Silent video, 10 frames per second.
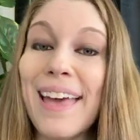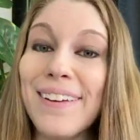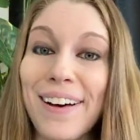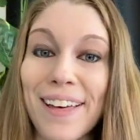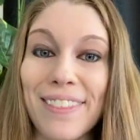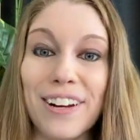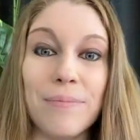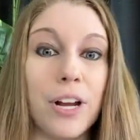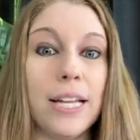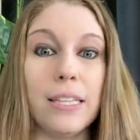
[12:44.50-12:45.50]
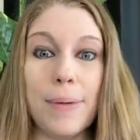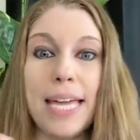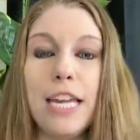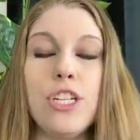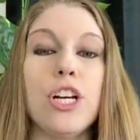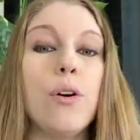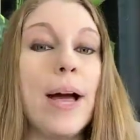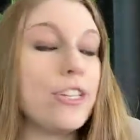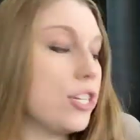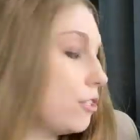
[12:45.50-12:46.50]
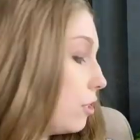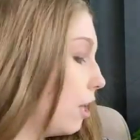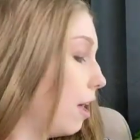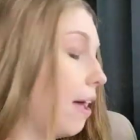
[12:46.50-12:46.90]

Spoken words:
an author. All right, let me get into your questions